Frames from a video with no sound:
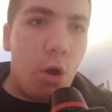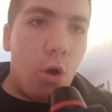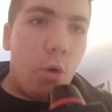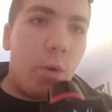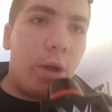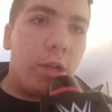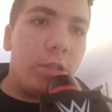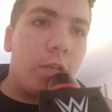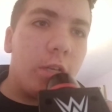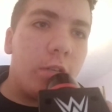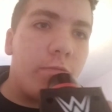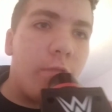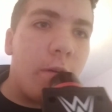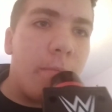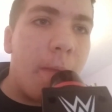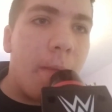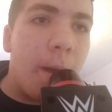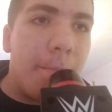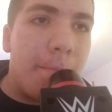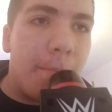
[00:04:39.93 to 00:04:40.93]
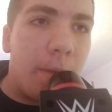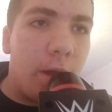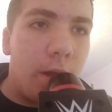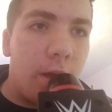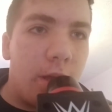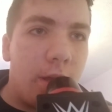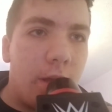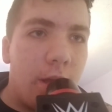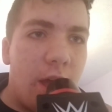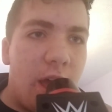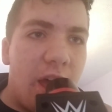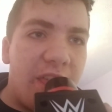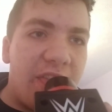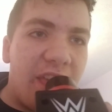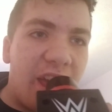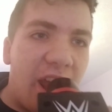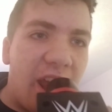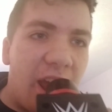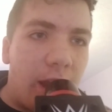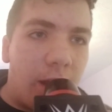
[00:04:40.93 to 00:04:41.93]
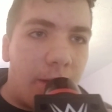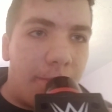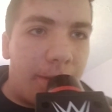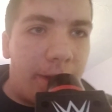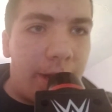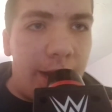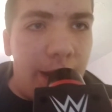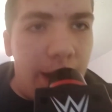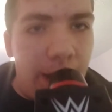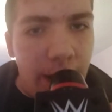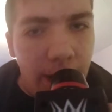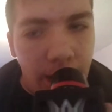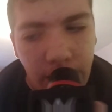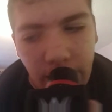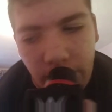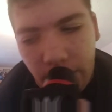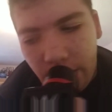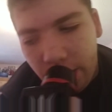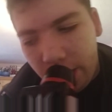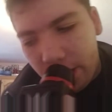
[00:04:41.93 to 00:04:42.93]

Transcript: Well, just remember that I am here.